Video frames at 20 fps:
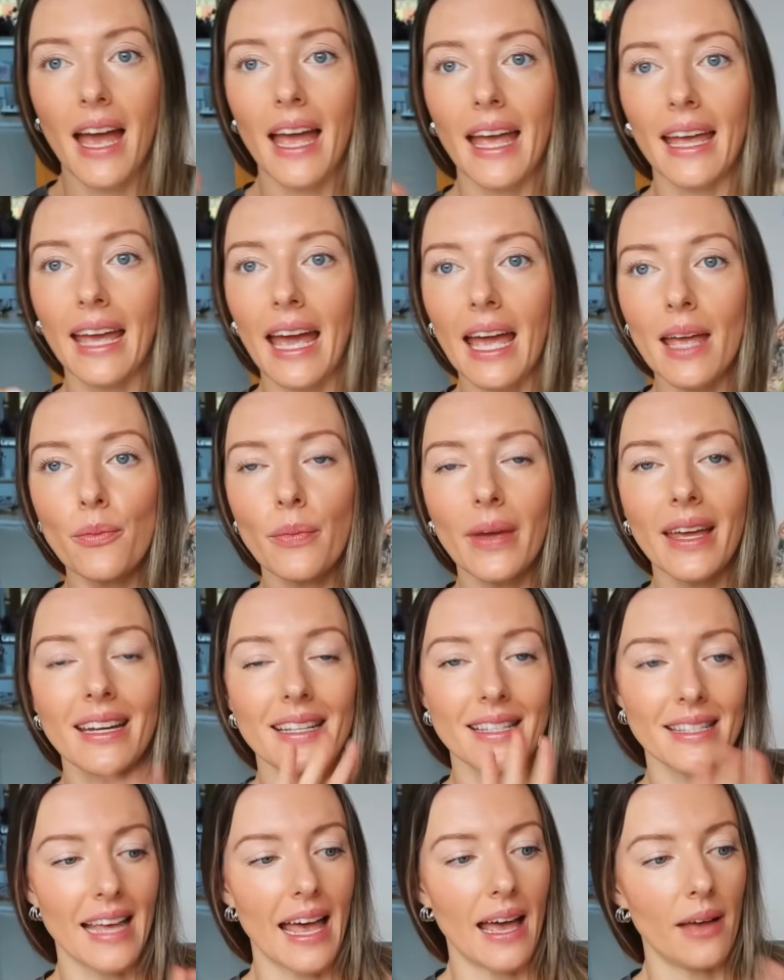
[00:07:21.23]
It came in a
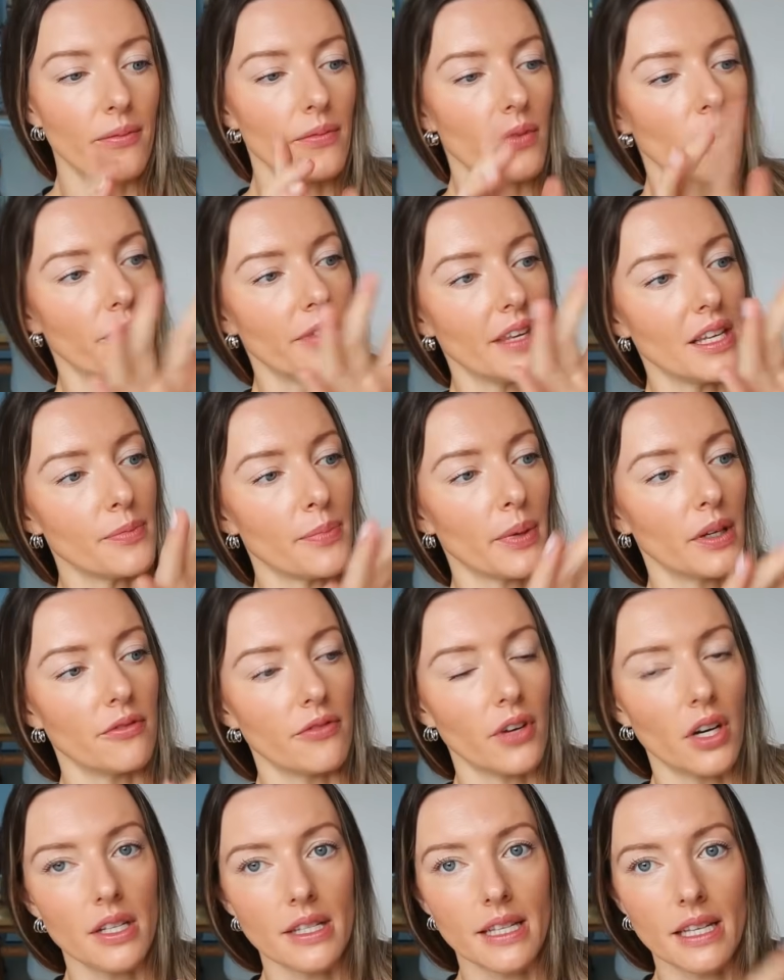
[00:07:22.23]
set of these bud
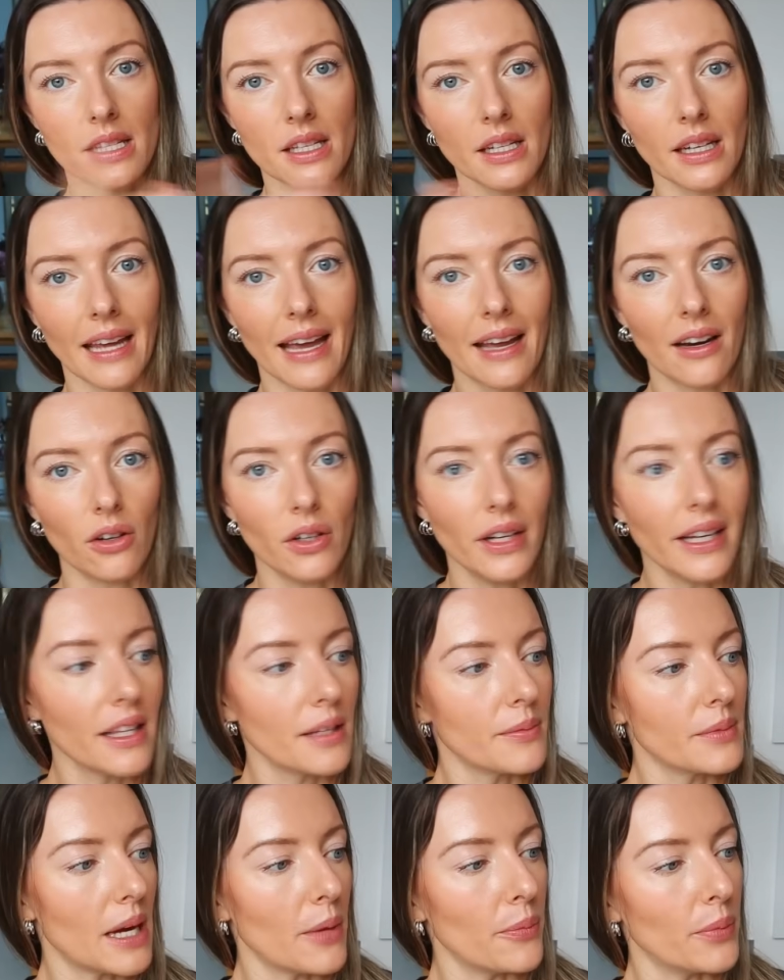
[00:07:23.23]
vases, and again, I'll link
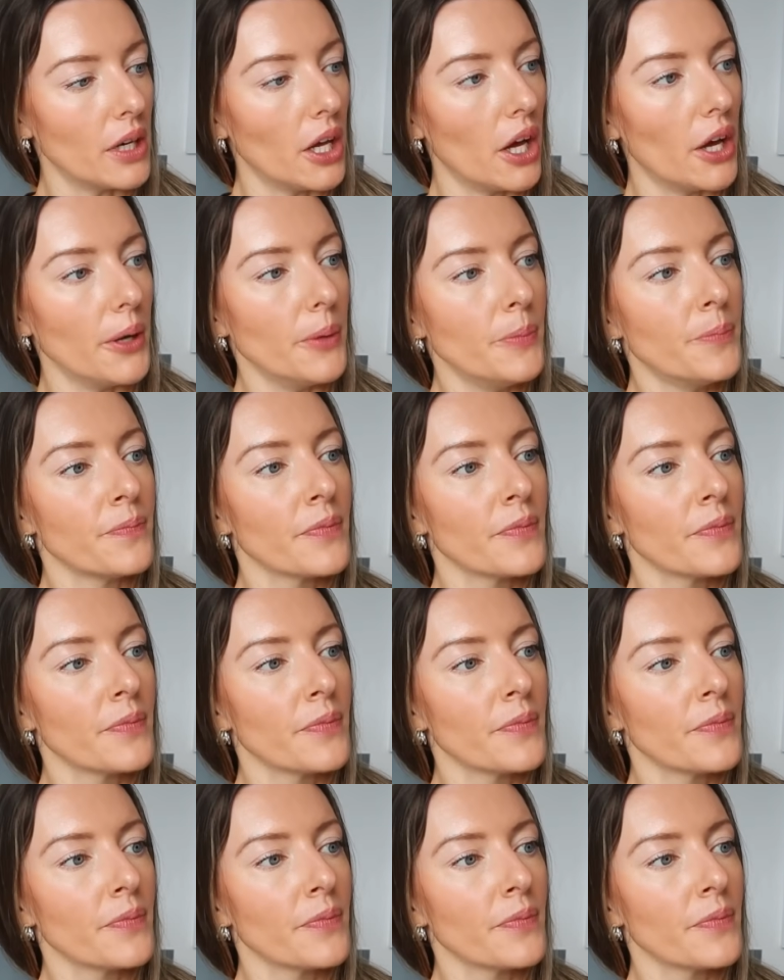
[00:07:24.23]
them down below.